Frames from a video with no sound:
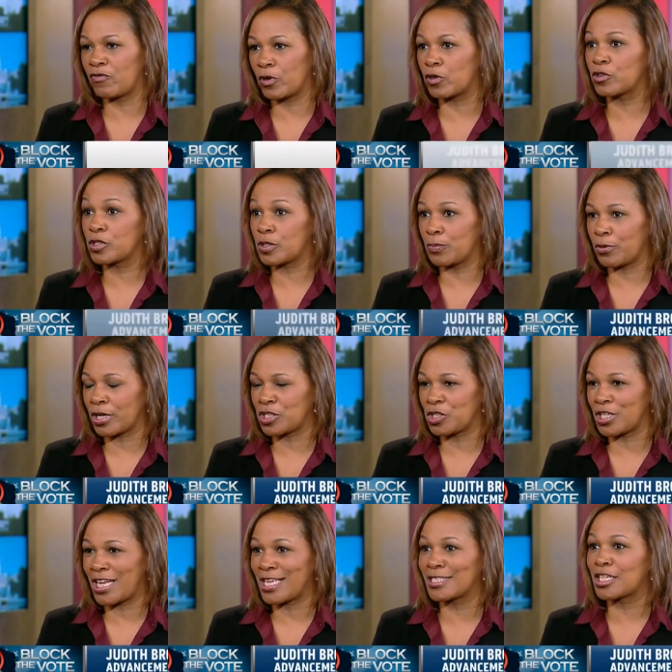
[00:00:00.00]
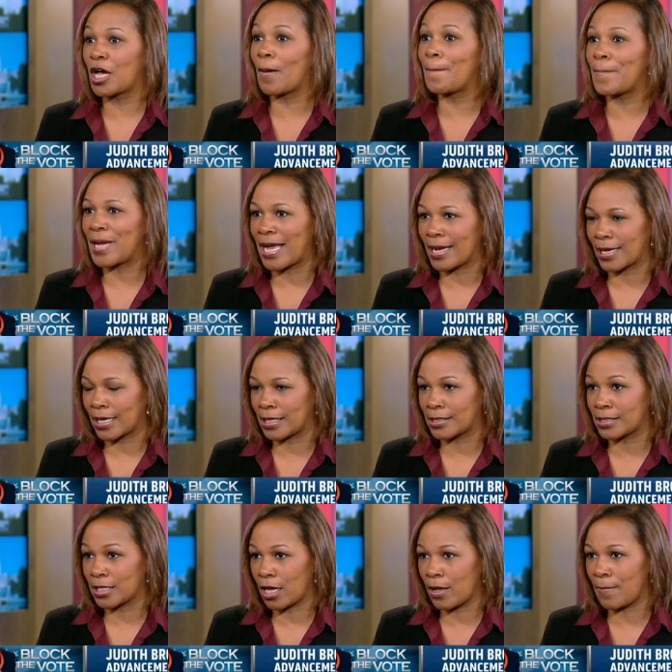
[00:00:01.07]
Voter suppression has come back, and
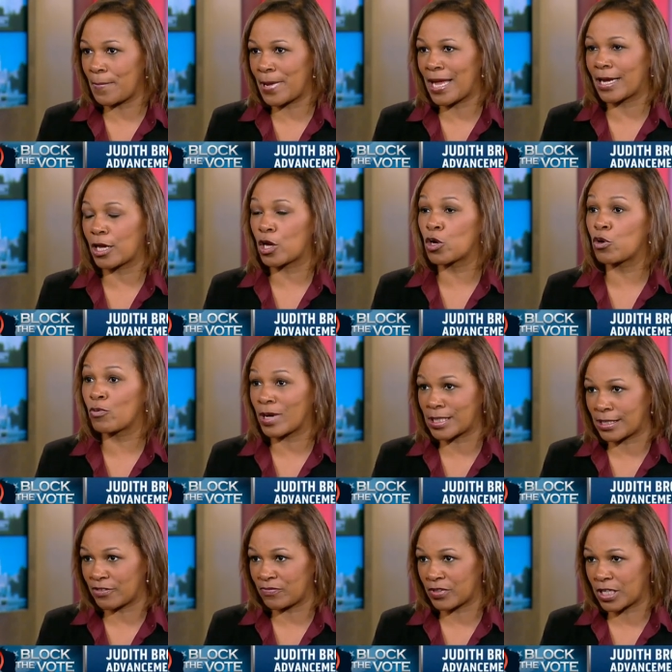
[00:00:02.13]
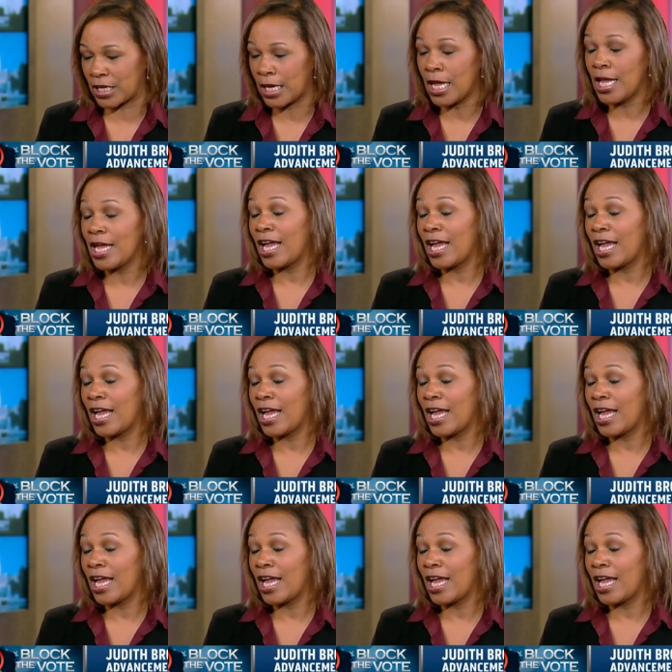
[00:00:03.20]
it's come back aggressively.